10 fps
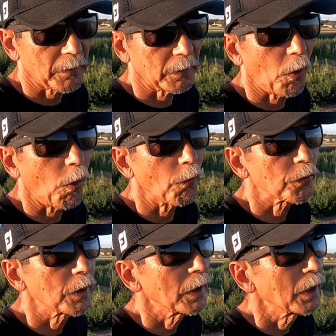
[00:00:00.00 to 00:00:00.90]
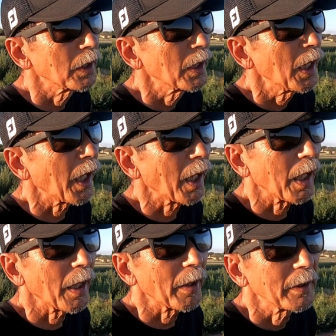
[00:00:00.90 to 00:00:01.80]
thing
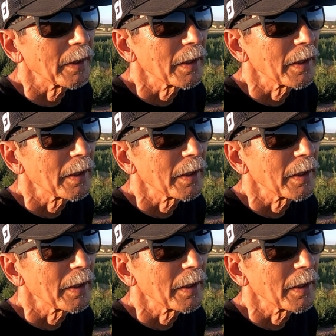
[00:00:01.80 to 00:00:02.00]
off.